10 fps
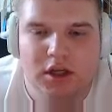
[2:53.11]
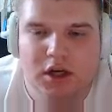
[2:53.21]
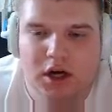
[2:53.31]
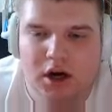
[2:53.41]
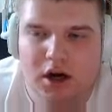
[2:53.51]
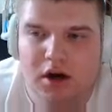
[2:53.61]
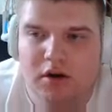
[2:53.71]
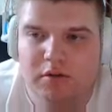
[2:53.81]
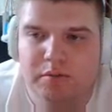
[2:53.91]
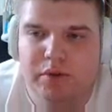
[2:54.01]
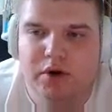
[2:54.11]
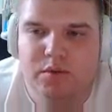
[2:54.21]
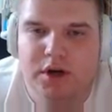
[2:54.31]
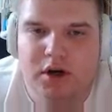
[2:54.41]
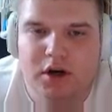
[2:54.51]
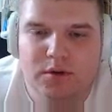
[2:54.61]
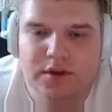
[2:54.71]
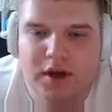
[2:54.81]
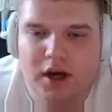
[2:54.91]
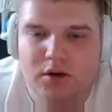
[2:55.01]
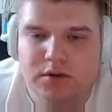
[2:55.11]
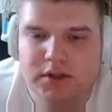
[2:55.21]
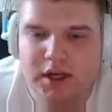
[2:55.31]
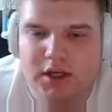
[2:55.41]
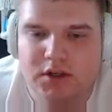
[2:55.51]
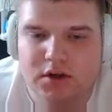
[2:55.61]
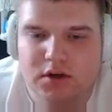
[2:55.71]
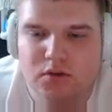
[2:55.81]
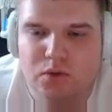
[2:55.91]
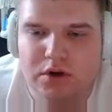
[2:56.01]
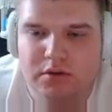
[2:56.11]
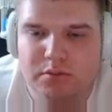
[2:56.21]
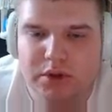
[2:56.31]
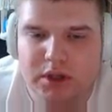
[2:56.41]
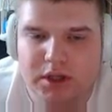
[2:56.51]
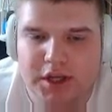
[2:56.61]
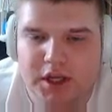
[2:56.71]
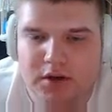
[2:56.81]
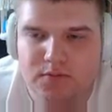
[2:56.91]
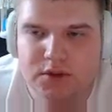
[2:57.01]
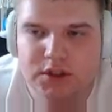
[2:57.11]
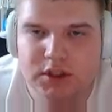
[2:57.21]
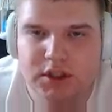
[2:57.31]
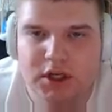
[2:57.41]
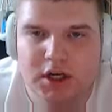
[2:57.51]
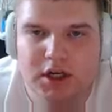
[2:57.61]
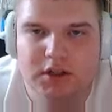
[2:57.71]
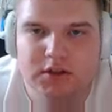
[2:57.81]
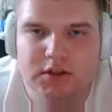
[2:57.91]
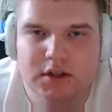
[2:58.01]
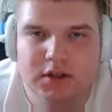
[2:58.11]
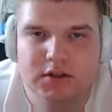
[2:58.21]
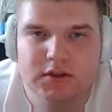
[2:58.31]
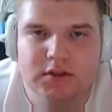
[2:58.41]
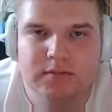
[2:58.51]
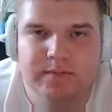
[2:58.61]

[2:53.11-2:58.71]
But we are without a turn 1 play, which kinda sucks.